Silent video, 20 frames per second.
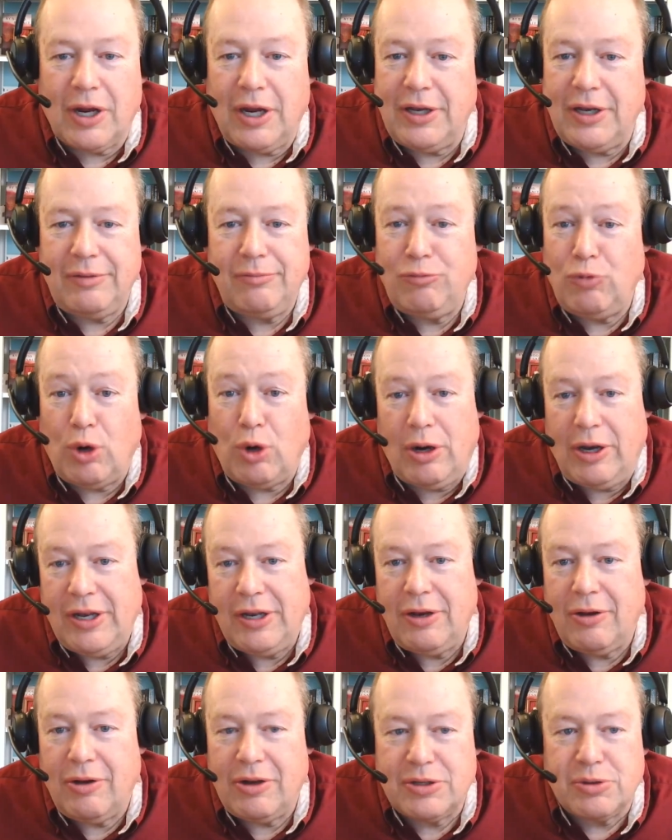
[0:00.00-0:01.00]
I
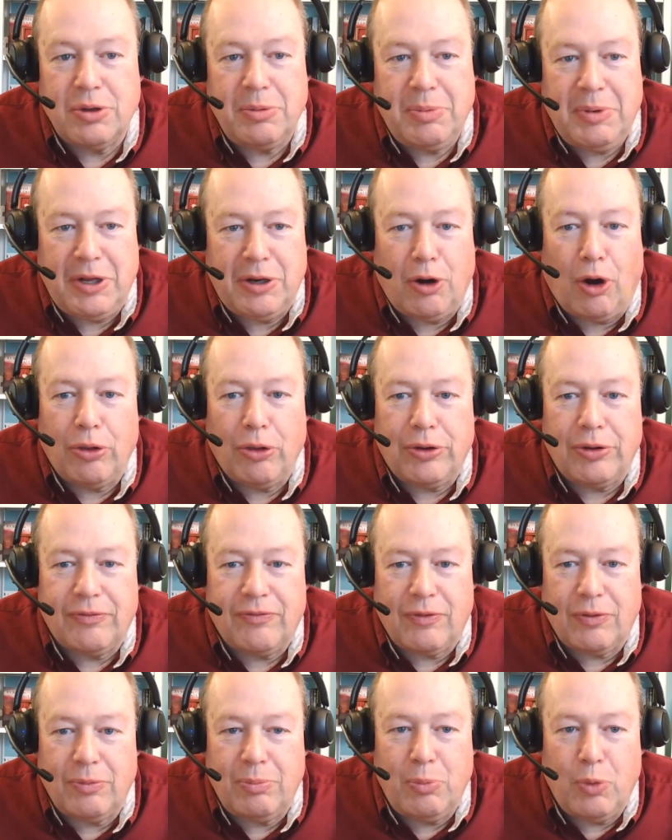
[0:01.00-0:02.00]
didn't know I was going to be an author
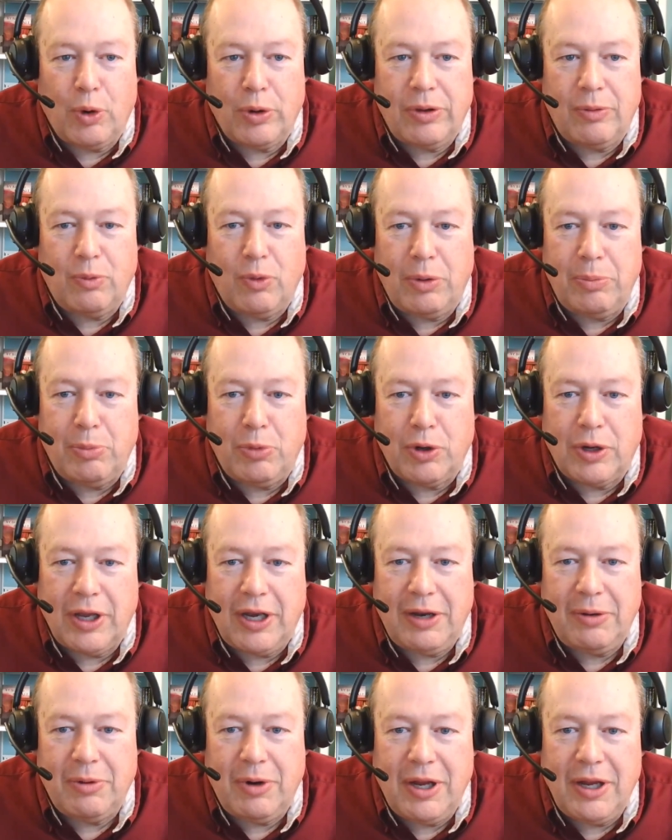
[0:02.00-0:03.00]
for more than one book
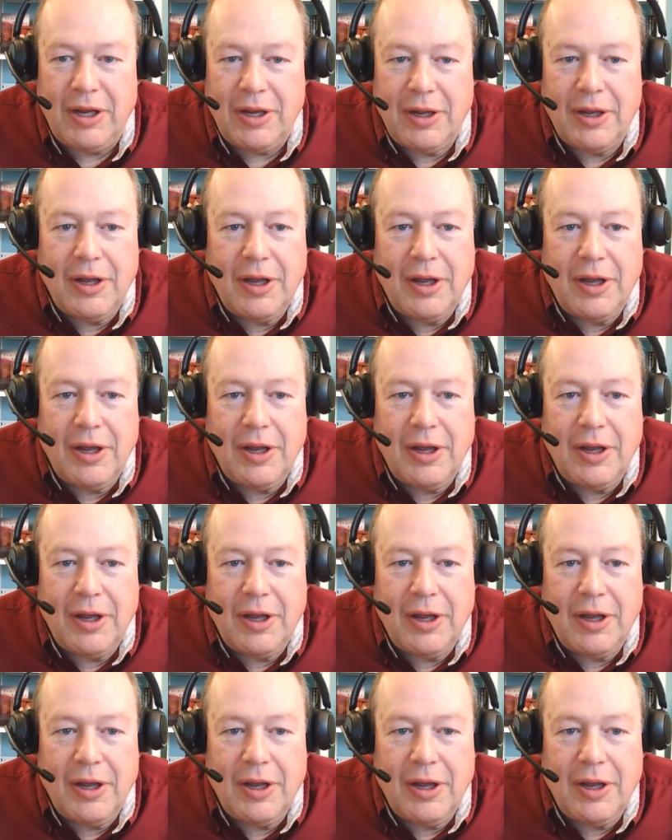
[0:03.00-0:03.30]
anyway.